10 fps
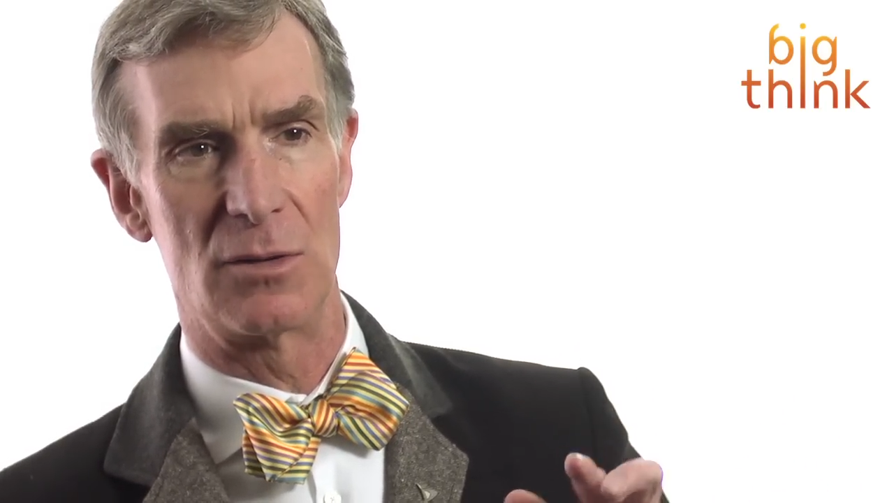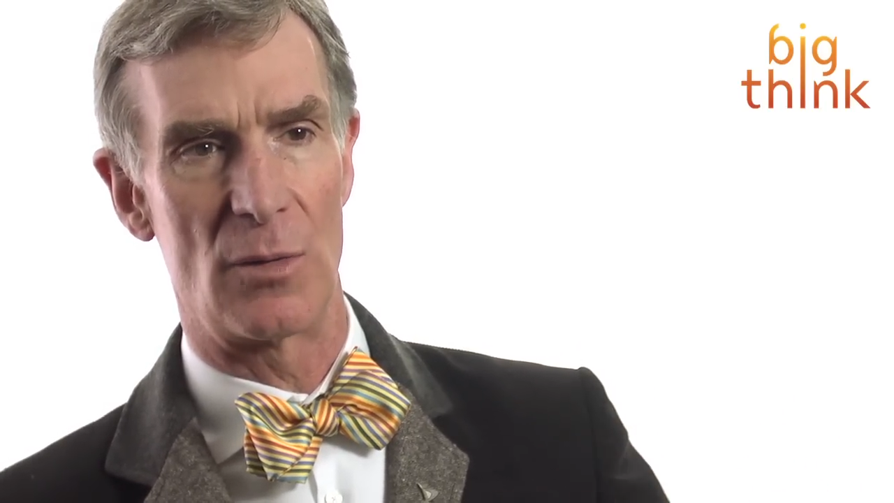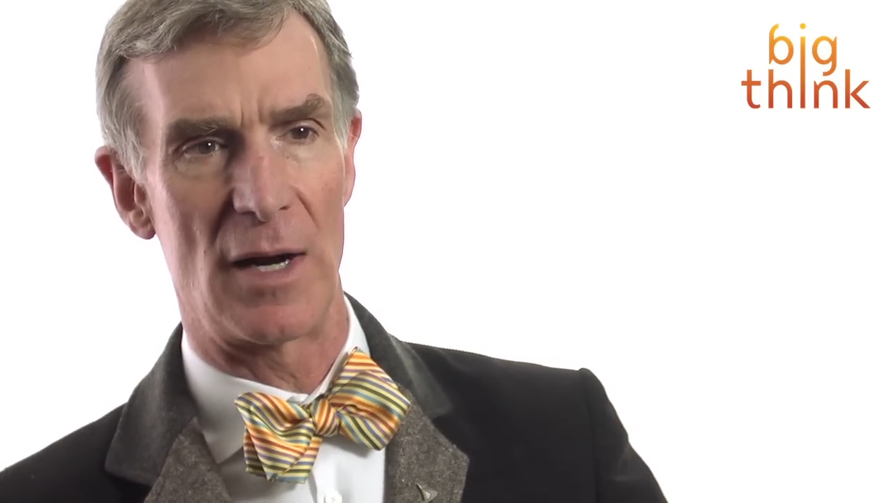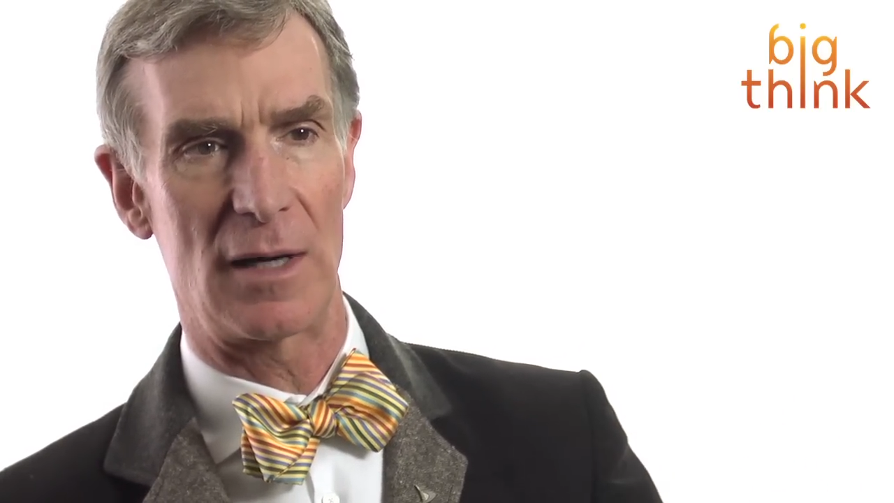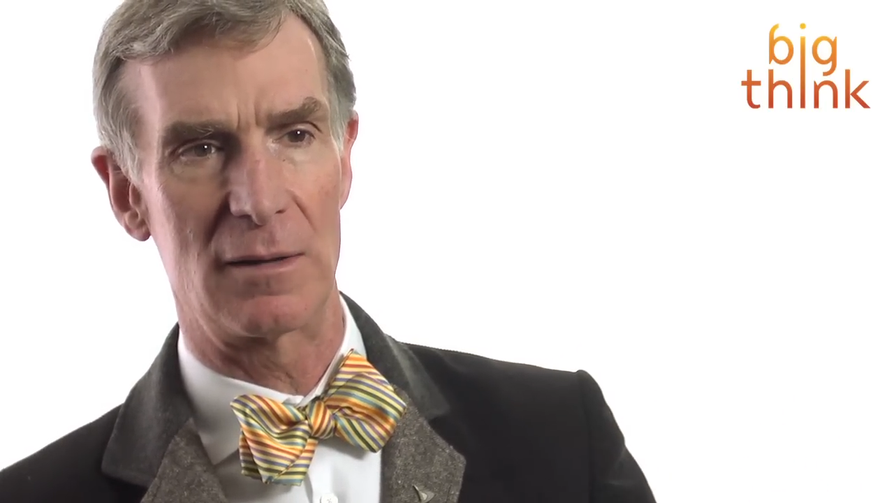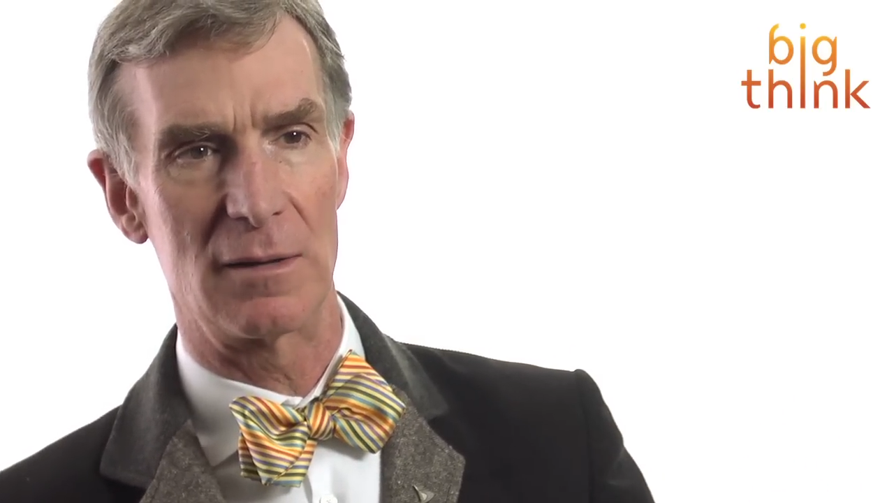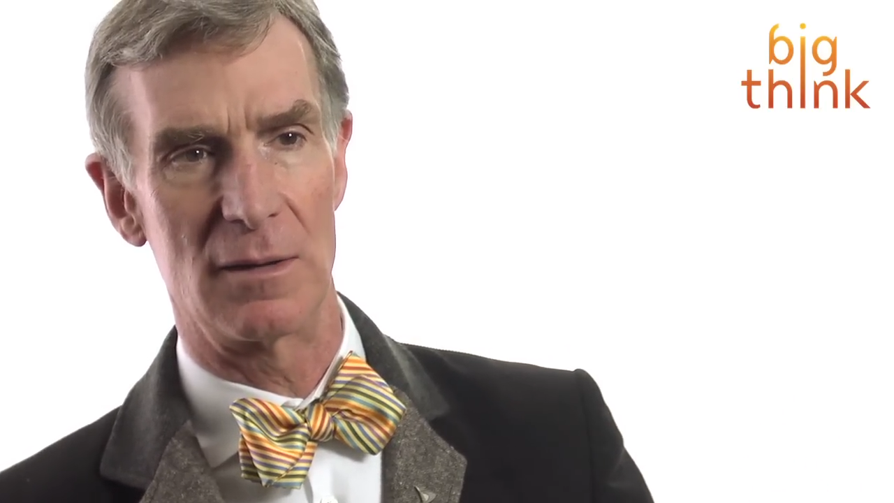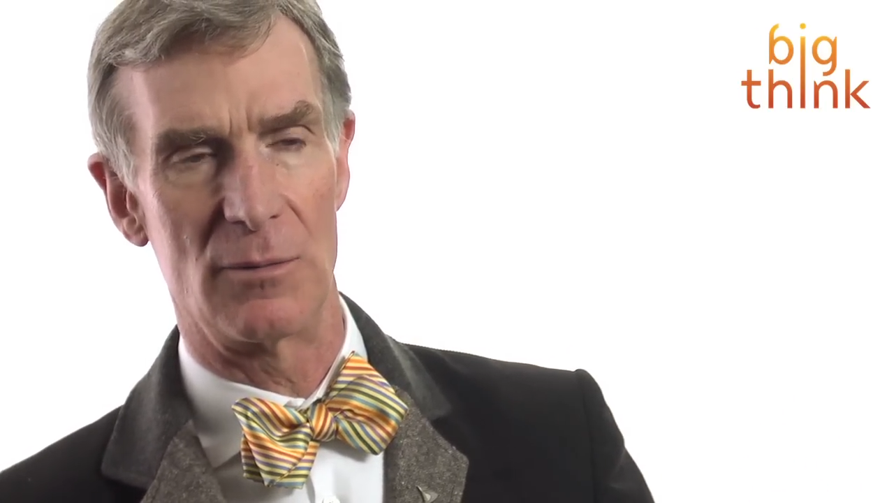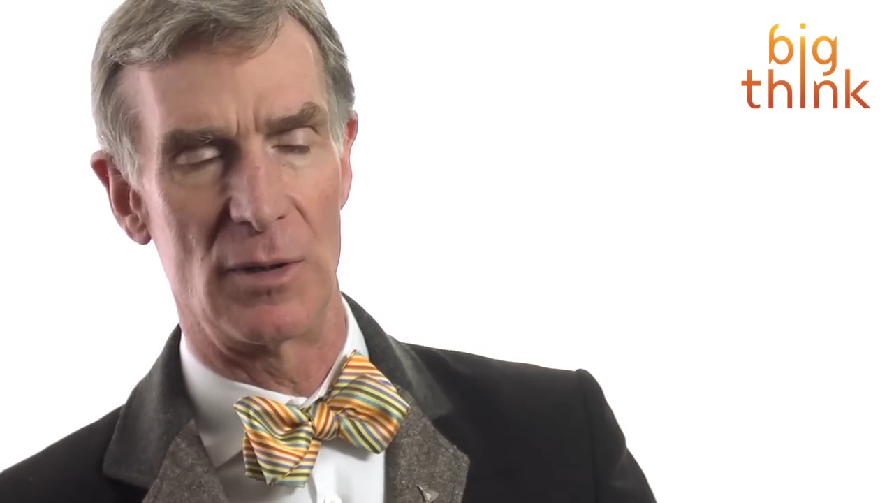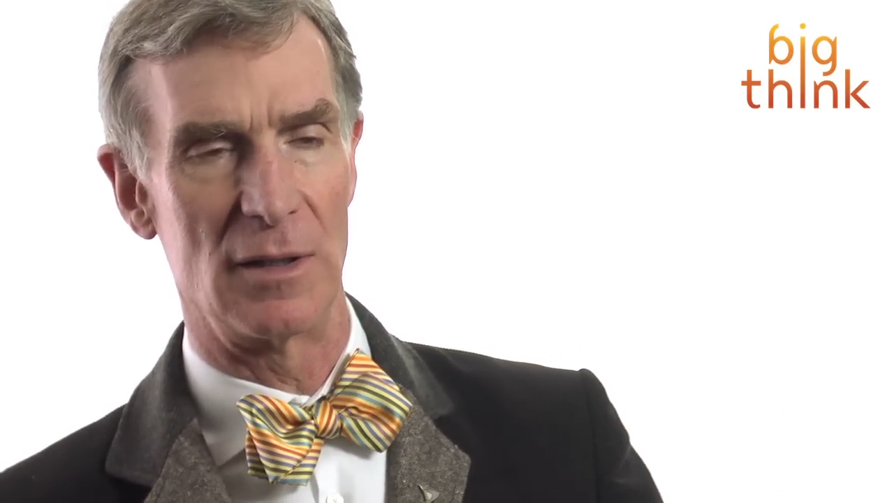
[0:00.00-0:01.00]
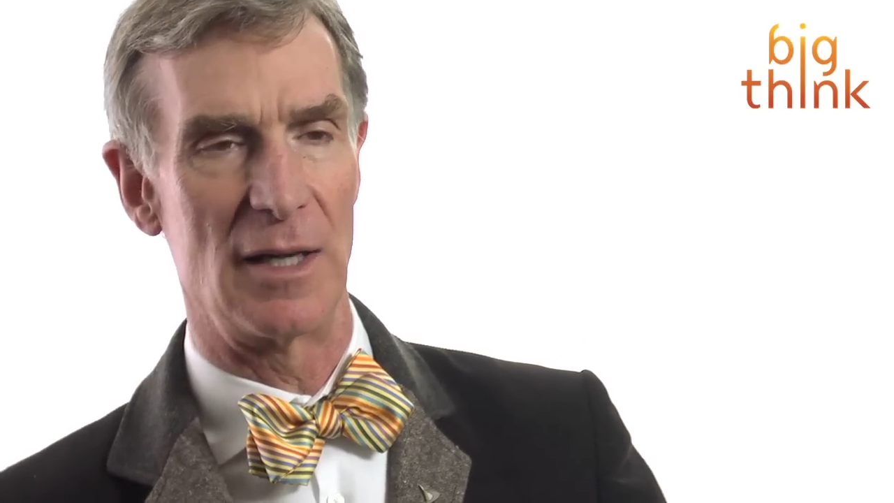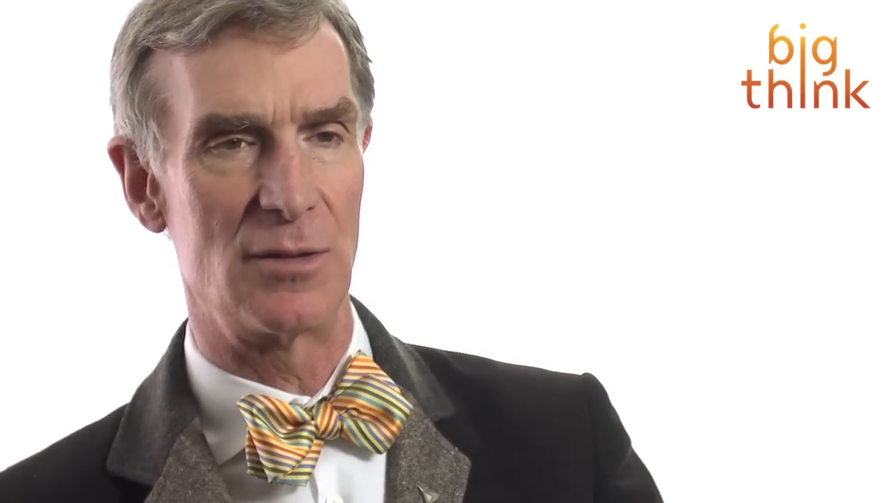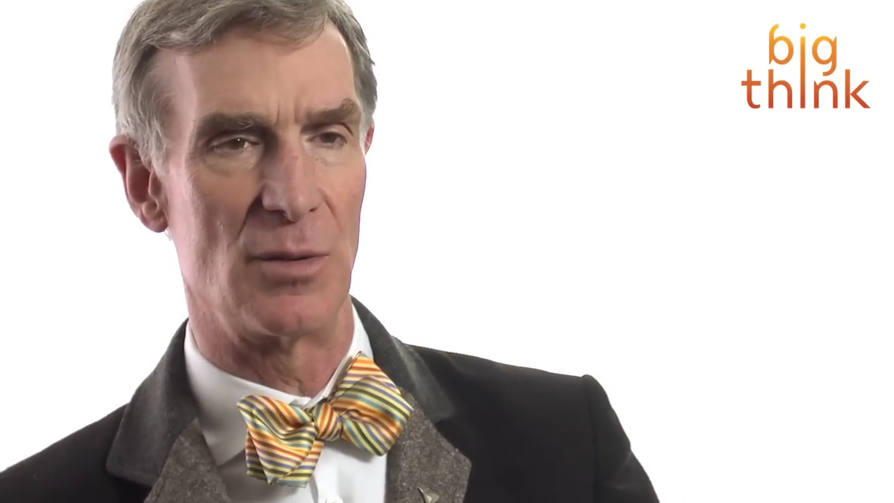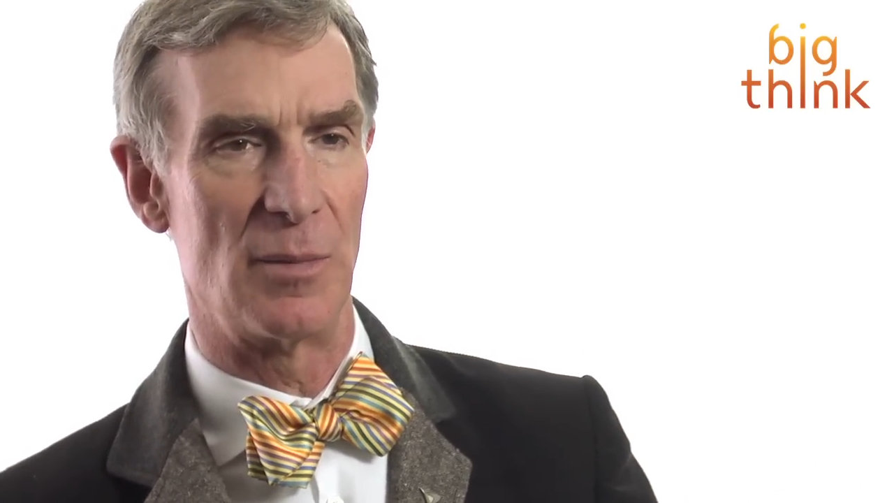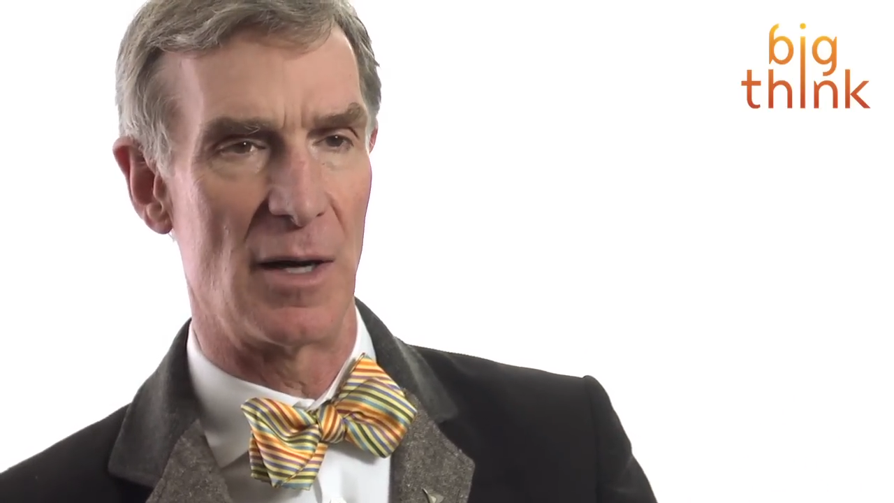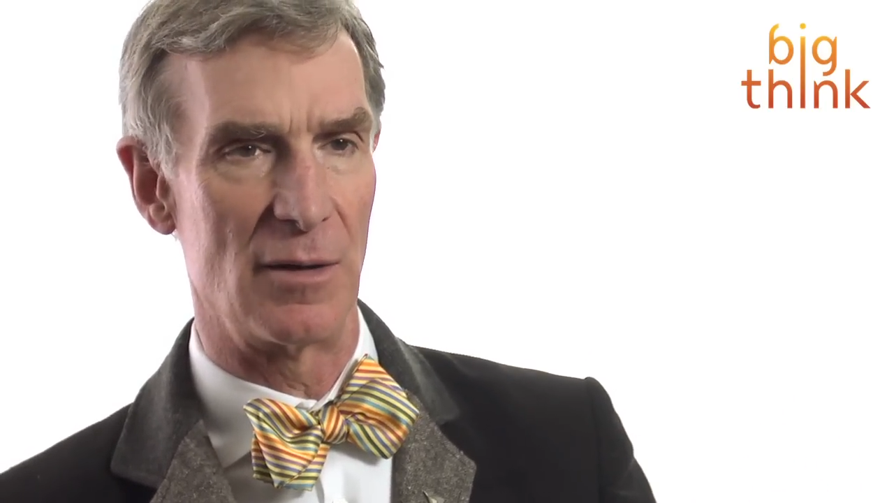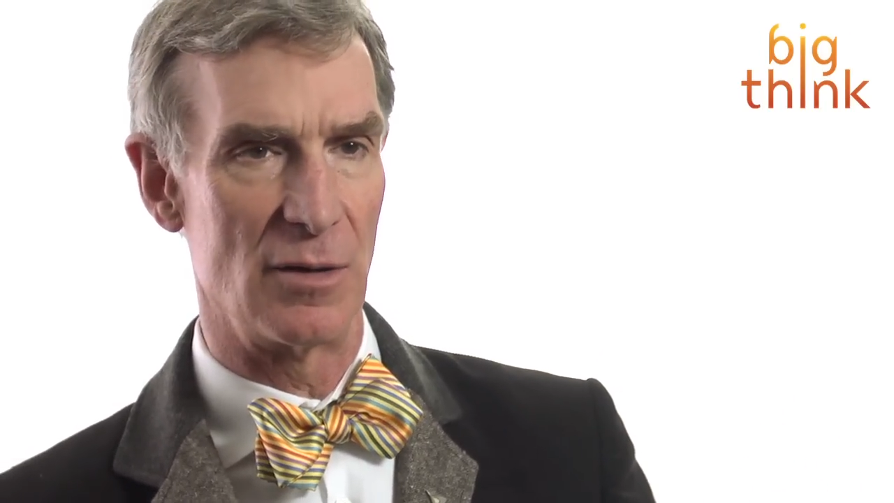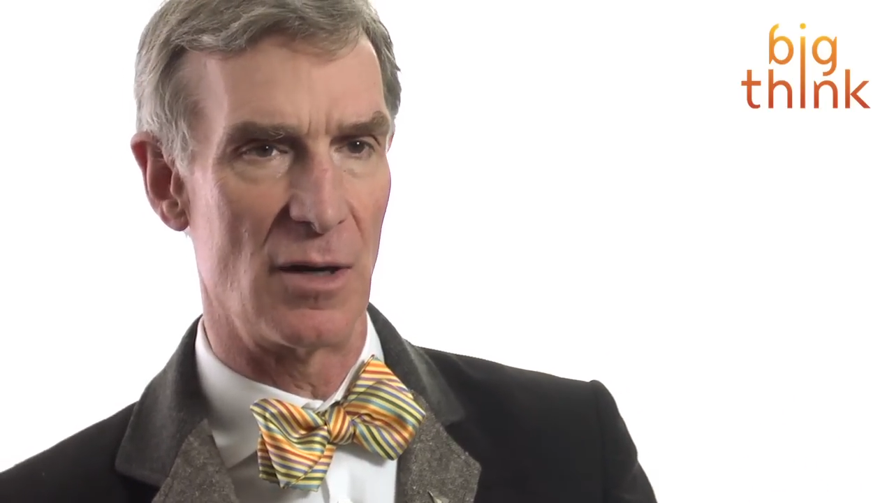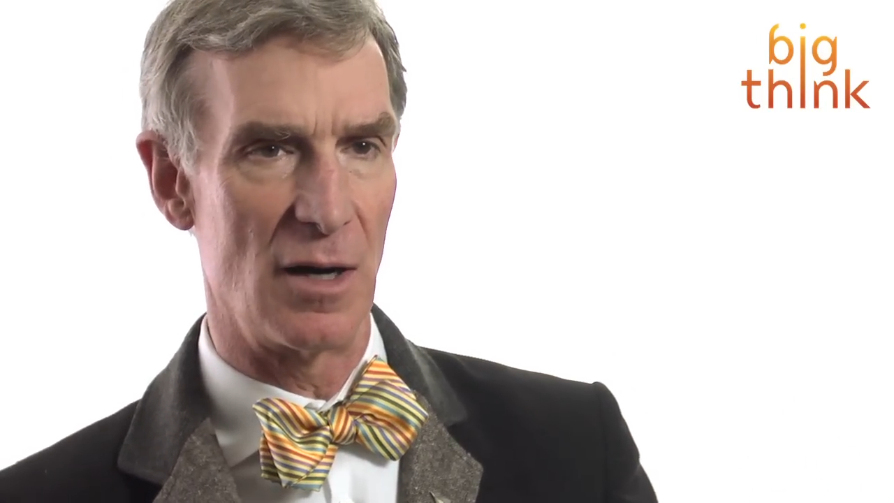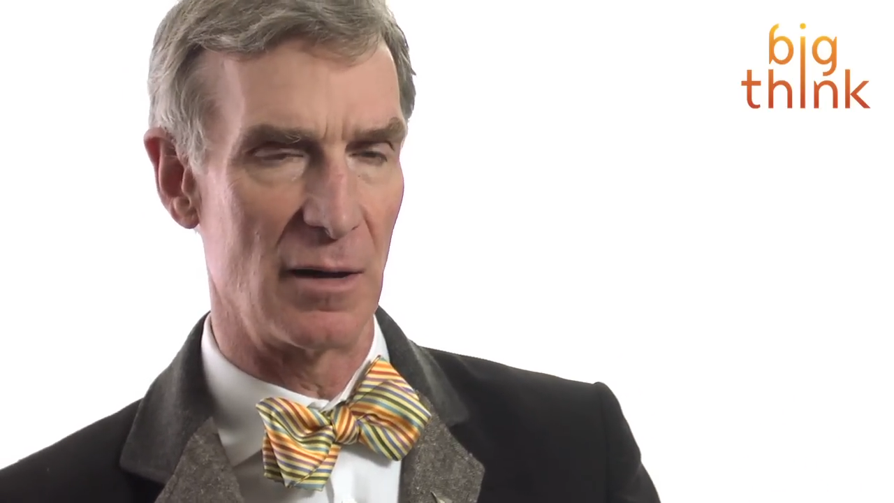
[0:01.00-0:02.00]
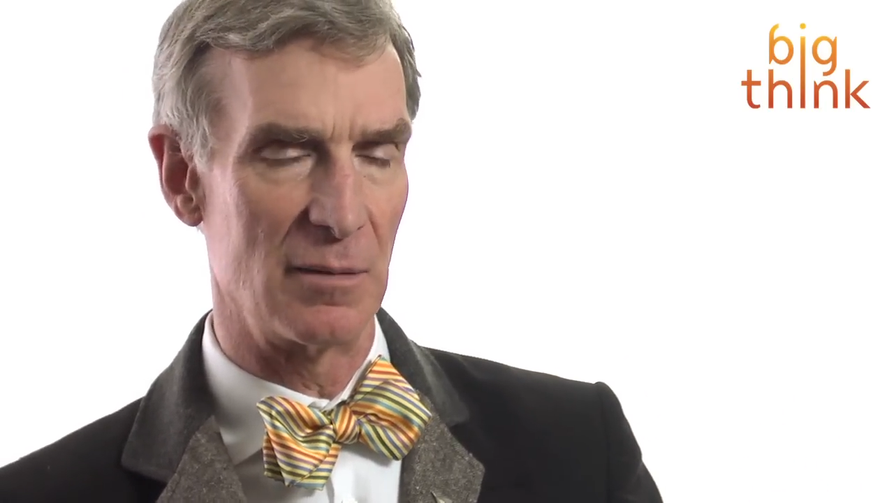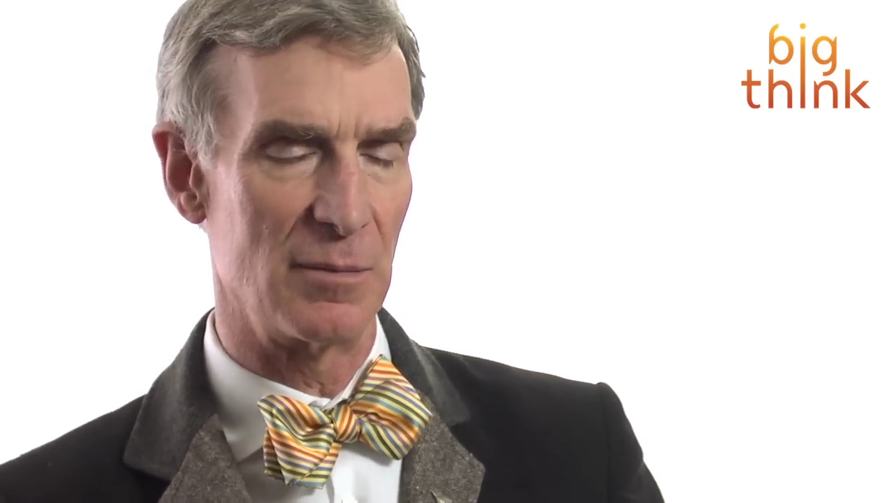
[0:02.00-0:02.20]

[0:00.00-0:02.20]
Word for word: direct what led to a modern dog.